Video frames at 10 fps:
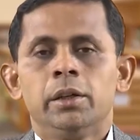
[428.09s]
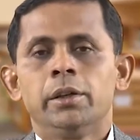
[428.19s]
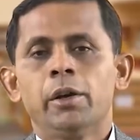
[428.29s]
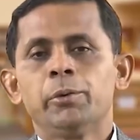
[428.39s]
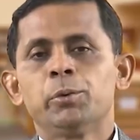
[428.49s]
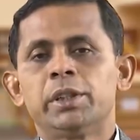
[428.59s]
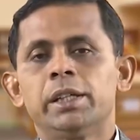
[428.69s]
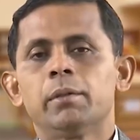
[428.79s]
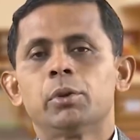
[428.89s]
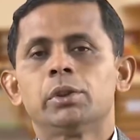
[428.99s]
Now, if we
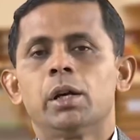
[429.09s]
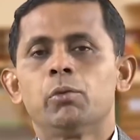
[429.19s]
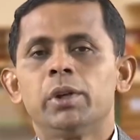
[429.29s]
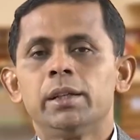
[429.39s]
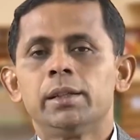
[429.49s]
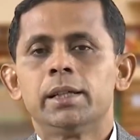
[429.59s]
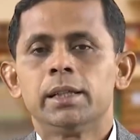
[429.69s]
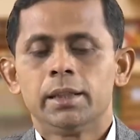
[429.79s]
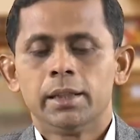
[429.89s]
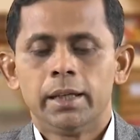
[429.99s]
think about the wind
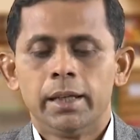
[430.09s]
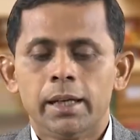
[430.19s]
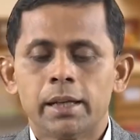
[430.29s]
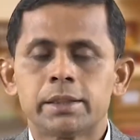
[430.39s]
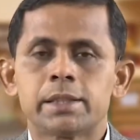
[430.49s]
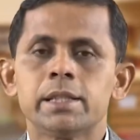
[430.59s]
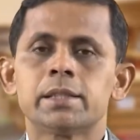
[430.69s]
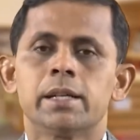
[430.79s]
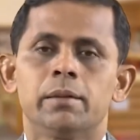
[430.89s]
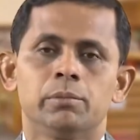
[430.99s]
energy
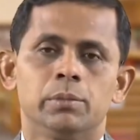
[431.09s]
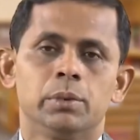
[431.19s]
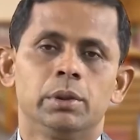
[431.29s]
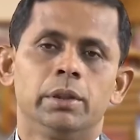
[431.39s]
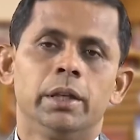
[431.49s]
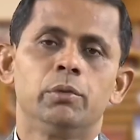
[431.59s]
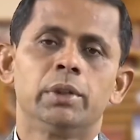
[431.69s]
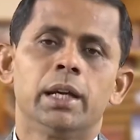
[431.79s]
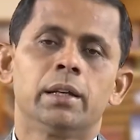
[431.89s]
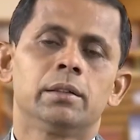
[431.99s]
system, then we
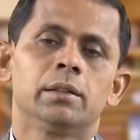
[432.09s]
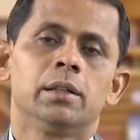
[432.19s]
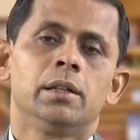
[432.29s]
can